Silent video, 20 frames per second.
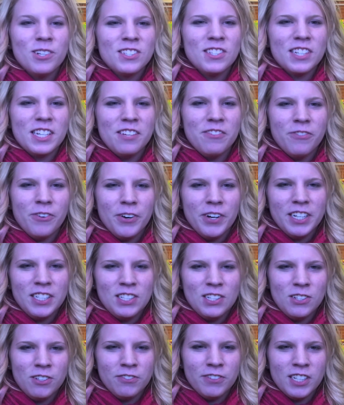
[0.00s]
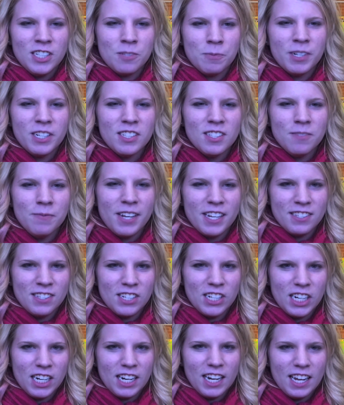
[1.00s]
looking forward to for spring semester
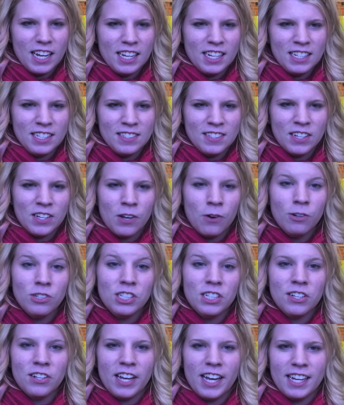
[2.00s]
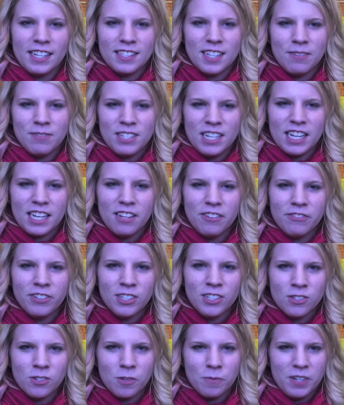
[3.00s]
is a coaching class I'm taking for
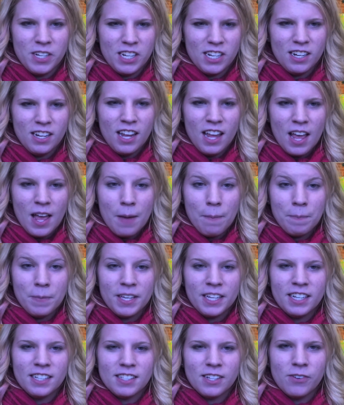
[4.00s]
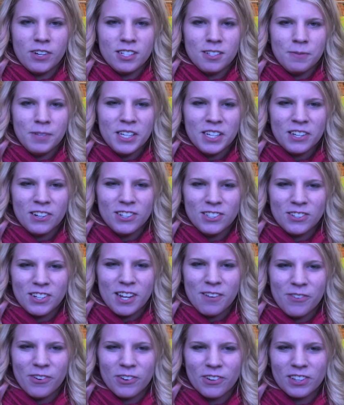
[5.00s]
swimming because I want to be a coach when I'm
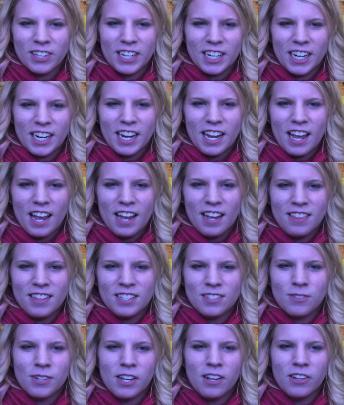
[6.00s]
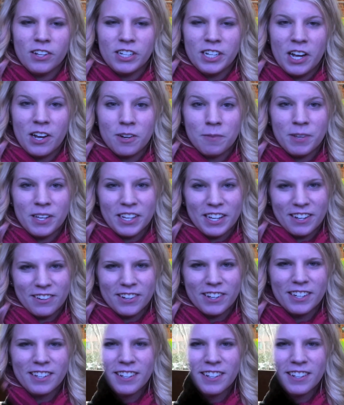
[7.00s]
older, and this way I'll learn how to be a good one.